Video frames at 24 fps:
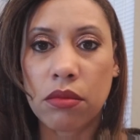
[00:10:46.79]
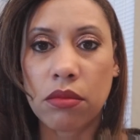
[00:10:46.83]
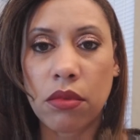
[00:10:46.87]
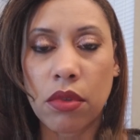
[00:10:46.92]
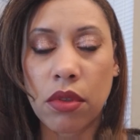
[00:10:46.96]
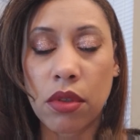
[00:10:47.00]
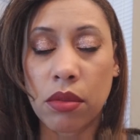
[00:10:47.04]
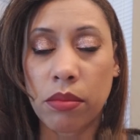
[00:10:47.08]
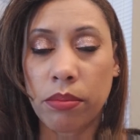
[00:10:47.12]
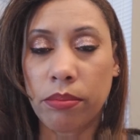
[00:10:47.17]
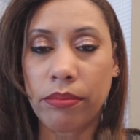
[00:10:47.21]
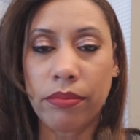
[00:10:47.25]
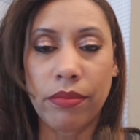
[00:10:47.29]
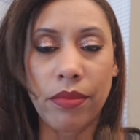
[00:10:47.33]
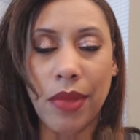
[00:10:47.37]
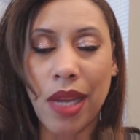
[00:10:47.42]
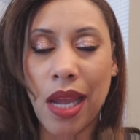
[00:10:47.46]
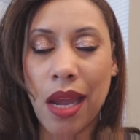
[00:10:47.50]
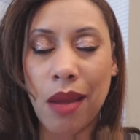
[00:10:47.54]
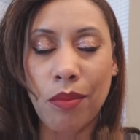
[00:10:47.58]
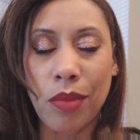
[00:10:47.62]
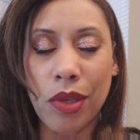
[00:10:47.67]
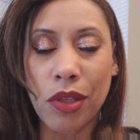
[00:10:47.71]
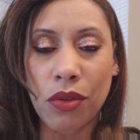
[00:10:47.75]
or
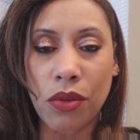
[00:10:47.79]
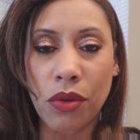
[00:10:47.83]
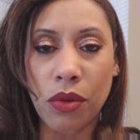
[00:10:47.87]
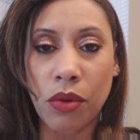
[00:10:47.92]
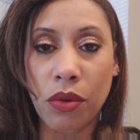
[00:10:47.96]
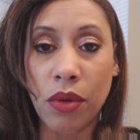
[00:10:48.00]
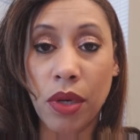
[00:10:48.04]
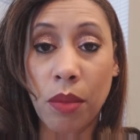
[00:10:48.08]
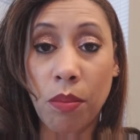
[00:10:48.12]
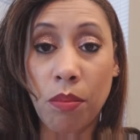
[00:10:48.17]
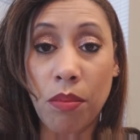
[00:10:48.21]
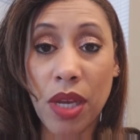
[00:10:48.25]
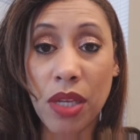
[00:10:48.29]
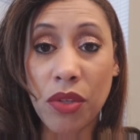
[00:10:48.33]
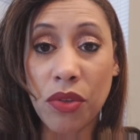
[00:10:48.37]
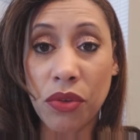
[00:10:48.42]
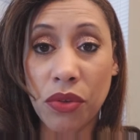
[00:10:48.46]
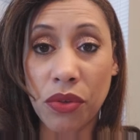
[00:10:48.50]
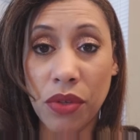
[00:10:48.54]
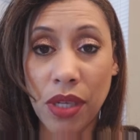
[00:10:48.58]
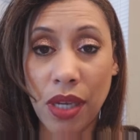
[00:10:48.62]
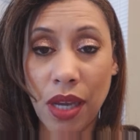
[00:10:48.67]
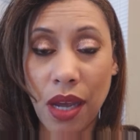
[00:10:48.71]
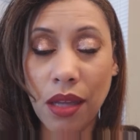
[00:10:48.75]
not mustard green,
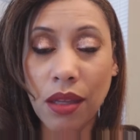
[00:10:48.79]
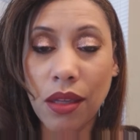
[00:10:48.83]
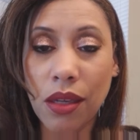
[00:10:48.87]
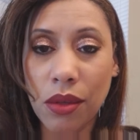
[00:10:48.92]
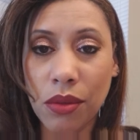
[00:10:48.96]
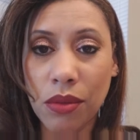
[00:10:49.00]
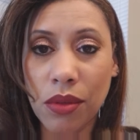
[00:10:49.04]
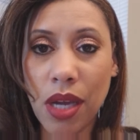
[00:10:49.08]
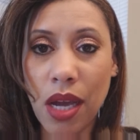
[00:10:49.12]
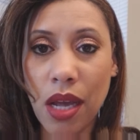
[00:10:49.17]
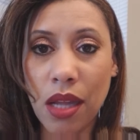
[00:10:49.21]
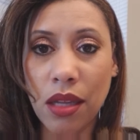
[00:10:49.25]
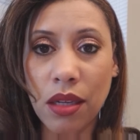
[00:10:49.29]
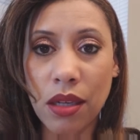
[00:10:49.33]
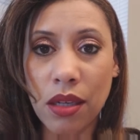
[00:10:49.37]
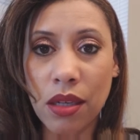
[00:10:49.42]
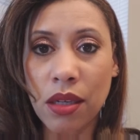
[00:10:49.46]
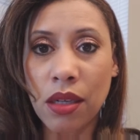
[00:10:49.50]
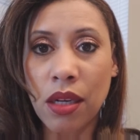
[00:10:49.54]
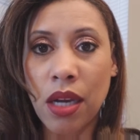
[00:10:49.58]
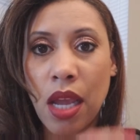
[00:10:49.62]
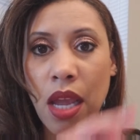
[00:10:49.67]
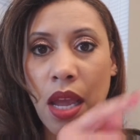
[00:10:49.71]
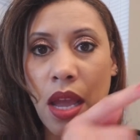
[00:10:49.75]
mustard yellow
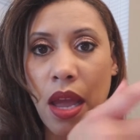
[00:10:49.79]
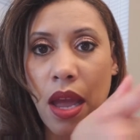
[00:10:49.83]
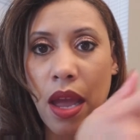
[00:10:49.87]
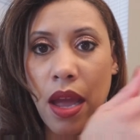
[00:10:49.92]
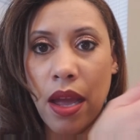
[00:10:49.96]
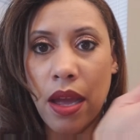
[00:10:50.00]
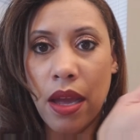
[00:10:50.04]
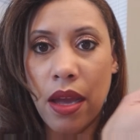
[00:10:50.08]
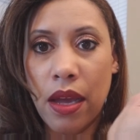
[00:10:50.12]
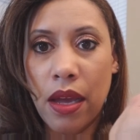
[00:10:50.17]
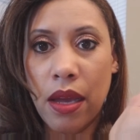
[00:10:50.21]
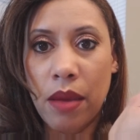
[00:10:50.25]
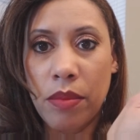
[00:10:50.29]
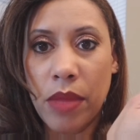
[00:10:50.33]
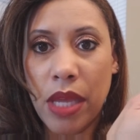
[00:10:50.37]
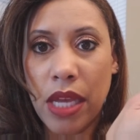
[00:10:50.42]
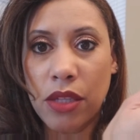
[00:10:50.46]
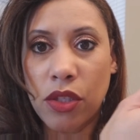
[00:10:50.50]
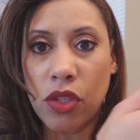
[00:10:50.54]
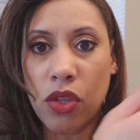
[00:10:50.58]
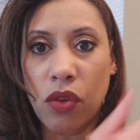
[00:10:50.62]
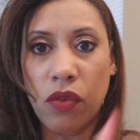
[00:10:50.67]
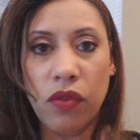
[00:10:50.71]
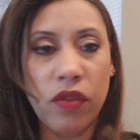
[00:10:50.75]
color
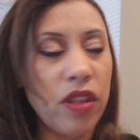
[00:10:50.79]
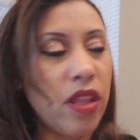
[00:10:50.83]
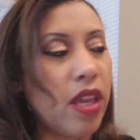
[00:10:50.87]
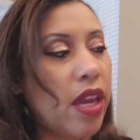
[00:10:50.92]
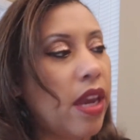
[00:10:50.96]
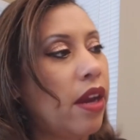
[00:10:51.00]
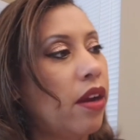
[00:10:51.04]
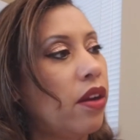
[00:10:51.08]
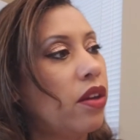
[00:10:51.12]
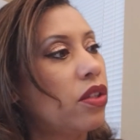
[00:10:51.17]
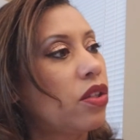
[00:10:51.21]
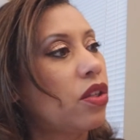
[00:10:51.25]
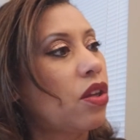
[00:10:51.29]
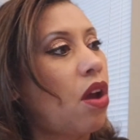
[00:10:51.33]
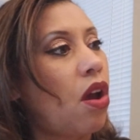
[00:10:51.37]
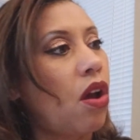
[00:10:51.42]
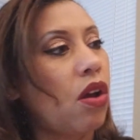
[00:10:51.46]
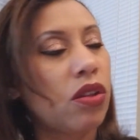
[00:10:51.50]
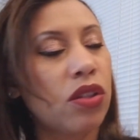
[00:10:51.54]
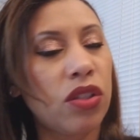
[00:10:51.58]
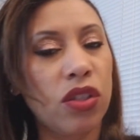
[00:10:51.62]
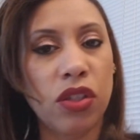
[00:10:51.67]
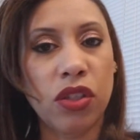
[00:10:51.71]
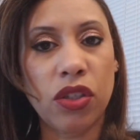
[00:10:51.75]
that's over there, it's
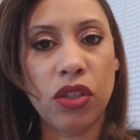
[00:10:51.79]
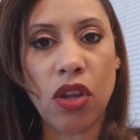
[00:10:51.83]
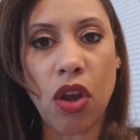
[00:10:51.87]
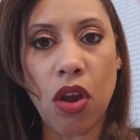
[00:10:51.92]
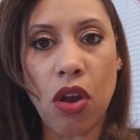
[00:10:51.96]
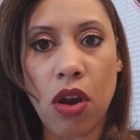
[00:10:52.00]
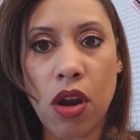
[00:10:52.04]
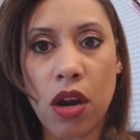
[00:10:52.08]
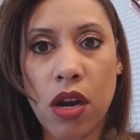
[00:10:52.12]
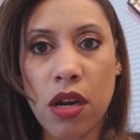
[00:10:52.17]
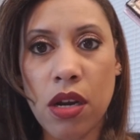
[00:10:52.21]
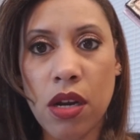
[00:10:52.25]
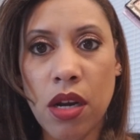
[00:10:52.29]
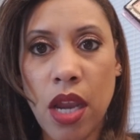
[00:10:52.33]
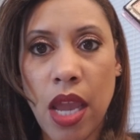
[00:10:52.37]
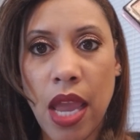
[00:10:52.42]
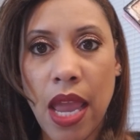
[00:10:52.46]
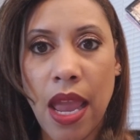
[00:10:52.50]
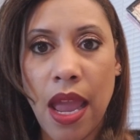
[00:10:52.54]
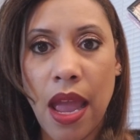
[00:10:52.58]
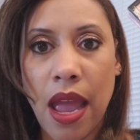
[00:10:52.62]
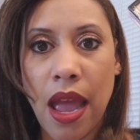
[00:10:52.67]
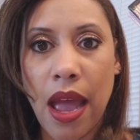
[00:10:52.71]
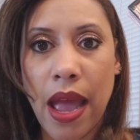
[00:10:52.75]
called Star.
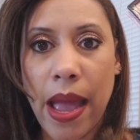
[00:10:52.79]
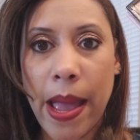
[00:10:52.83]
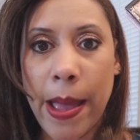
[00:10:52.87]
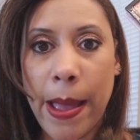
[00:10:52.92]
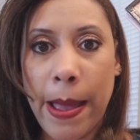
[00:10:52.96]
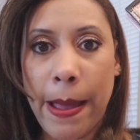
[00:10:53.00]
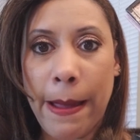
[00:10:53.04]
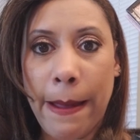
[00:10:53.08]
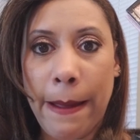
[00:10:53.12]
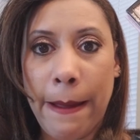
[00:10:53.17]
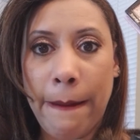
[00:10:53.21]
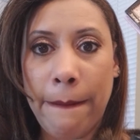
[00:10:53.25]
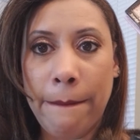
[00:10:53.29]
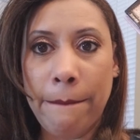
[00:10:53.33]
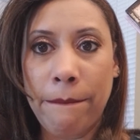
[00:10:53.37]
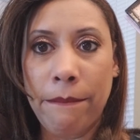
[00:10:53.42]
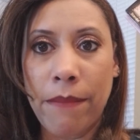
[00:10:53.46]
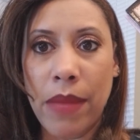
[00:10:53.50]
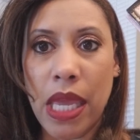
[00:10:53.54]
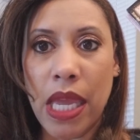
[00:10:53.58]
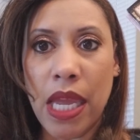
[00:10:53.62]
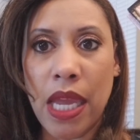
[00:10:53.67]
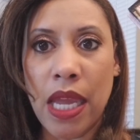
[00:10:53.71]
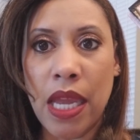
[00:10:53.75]

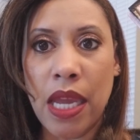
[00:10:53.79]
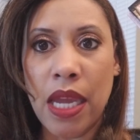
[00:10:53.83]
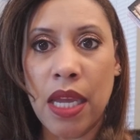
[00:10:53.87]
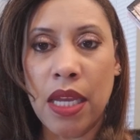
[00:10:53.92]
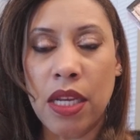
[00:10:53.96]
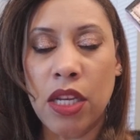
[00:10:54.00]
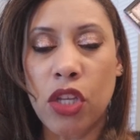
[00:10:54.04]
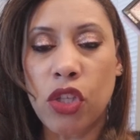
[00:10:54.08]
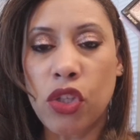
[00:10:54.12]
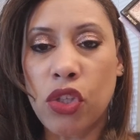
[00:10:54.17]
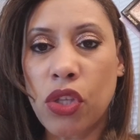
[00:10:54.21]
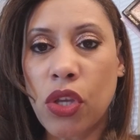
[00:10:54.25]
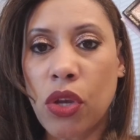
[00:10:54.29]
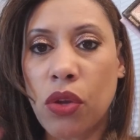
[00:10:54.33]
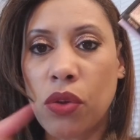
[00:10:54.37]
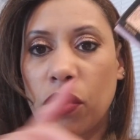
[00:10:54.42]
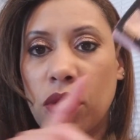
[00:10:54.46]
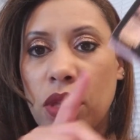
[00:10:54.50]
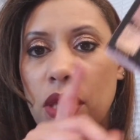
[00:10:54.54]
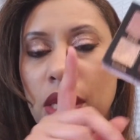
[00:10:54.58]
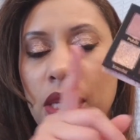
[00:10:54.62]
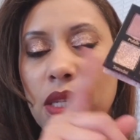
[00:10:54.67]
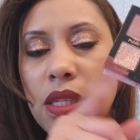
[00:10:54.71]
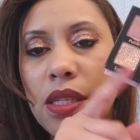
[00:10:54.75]
And so
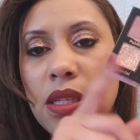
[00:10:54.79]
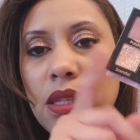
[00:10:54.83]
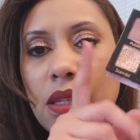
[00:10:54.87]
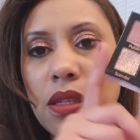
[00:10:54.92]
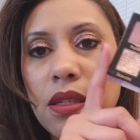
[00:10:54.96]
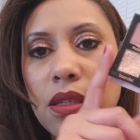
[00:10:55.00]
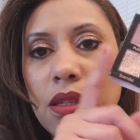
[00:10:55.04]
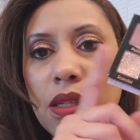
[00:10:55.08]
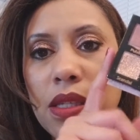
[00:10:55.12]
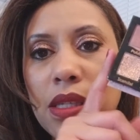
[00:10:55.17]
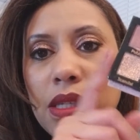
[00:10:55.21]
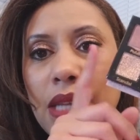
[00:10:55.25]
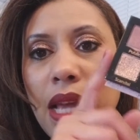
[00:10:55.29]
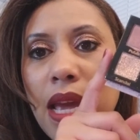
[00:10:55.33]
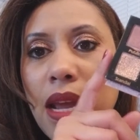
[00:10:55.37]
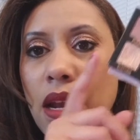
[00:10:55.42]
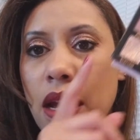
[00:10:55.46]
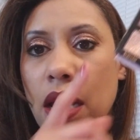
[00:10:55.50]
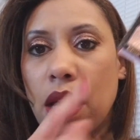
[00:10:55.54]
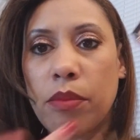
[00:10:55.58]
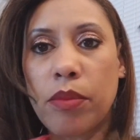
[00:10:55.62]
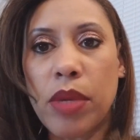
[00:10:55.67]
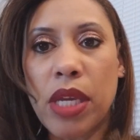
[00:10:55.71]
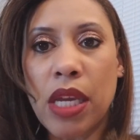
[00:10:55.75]
this
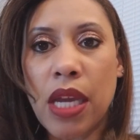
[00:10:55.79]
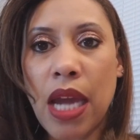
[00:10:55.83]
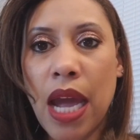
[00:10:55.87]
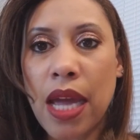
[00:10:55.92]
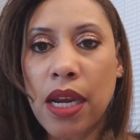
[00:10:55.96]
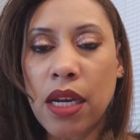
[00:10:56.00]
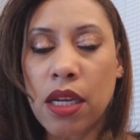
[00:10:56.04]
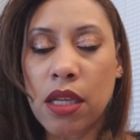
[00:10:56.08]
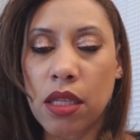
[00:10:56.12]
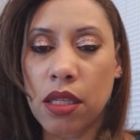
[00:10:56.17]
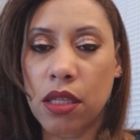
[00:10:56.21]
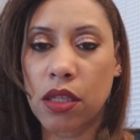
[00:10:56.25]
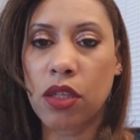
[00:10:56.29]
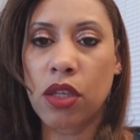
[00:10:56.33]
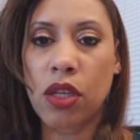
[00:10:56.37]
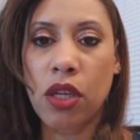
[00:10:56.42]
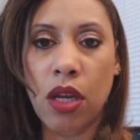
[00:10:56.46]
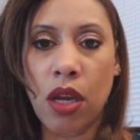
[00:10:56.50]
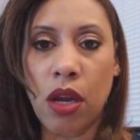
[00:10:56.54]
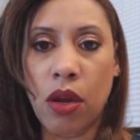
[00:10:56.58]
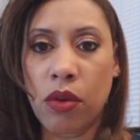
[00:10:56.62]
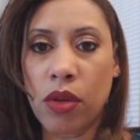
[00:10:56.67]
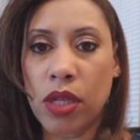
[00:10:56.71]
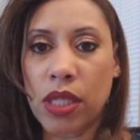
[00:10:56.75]
setup, it kind of, you
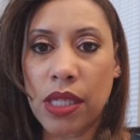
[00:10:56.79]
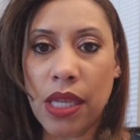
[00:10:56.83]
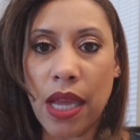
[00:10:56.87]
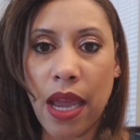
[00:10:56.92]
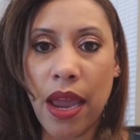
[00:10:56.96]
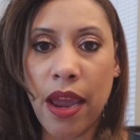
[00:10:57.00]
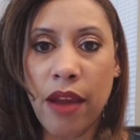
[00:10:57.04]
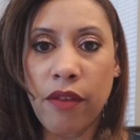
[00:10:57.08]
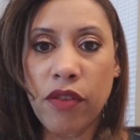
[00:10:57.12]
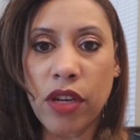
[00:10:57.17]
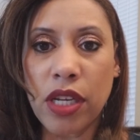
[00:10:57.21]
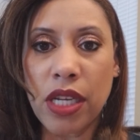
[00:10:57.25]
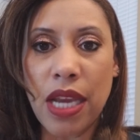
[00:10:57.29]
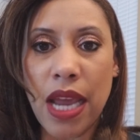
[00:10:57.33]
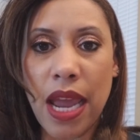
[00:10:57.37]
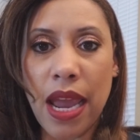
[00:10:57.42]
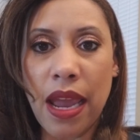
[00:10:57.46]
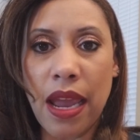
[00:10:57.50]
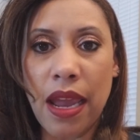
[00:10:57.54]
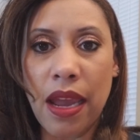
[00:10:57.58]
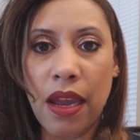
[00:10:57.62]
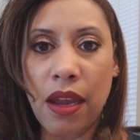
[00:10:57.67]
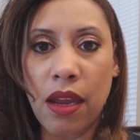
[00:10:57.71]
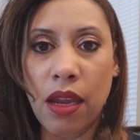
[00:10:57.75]
know, it's an
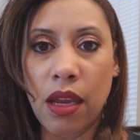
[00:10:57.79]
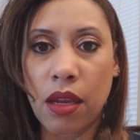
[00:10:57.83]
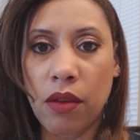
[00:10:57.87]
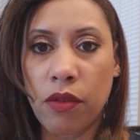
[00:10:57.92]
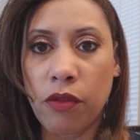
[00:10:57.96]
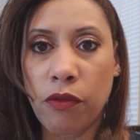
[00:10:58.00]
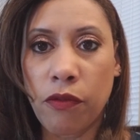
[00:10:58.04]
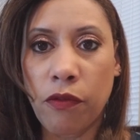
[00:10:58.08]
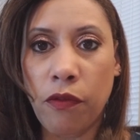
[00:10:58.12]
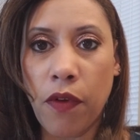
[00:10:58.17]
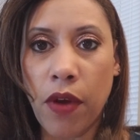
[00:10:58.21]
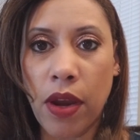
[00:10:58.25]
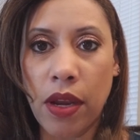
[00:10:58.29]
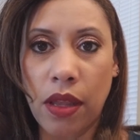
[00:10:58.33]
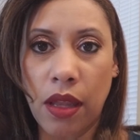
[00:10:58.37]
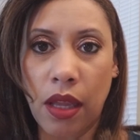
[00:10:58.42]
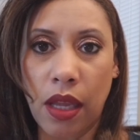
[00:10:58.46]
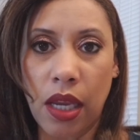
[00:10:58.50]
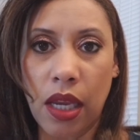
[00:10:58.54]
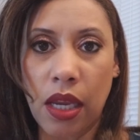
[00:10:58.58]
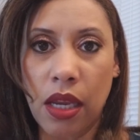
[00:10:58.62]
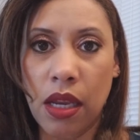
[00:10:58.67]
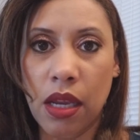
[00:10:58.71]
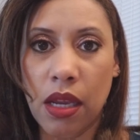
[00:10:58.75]
everyday
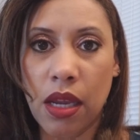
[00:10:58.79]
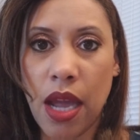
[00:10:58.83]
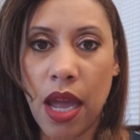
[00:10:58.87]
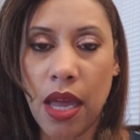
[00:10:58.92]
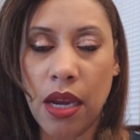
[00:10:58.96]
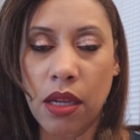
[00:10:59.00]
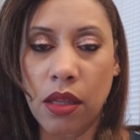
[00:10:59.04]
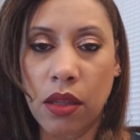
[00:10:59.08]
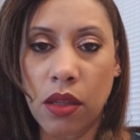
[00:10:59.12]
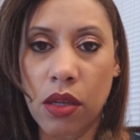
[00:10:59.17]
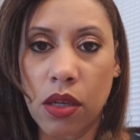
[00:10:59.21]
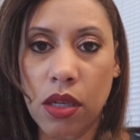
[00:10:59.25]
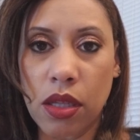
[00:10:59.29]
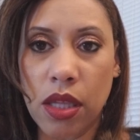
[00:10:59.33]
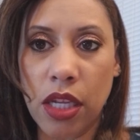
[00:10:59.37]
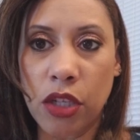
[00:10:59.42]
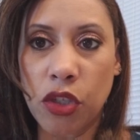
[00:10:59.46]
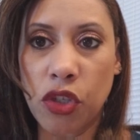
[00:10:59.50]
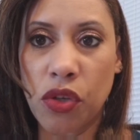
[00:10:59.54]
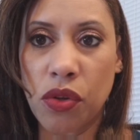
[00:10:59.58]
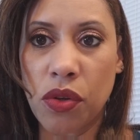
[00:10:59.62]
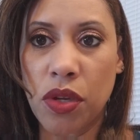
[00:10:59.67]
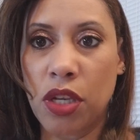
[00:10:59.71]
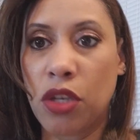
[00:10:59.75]
friendly kind of look
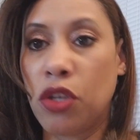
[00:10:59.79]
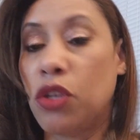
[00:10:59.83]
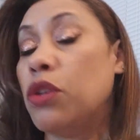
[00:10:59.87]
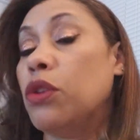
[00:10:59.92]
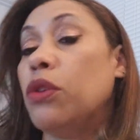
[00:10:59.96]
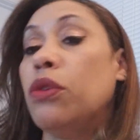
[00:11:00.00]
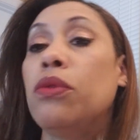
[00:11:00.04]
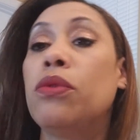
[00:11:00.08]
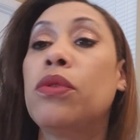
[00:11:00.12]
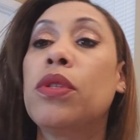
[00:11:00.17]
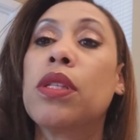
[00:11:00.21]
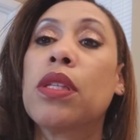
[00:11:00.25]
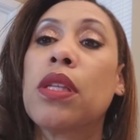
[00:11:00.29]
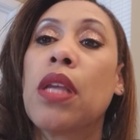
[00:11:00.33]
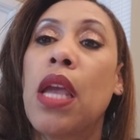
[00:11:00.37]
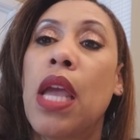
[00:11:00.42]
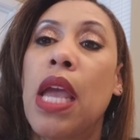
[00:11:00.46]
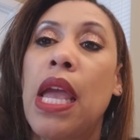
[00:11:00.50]
that you can use.